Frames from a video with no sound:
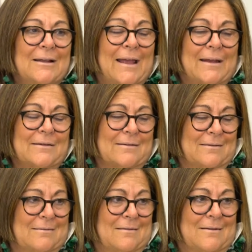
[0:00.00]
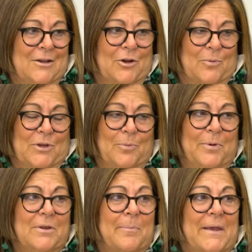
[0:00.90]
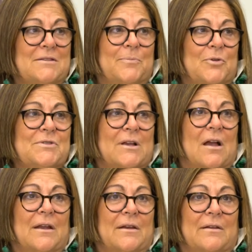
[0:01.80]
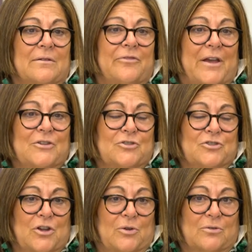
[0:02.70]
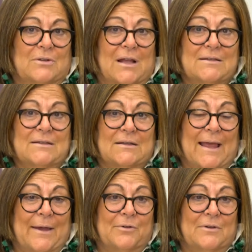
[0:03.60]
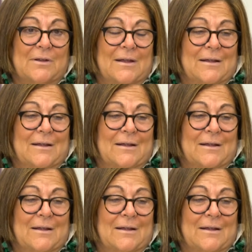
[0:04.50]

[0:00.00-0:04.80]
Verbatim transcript: And you know, when you put the bass music on in a fashion show, nice and loud,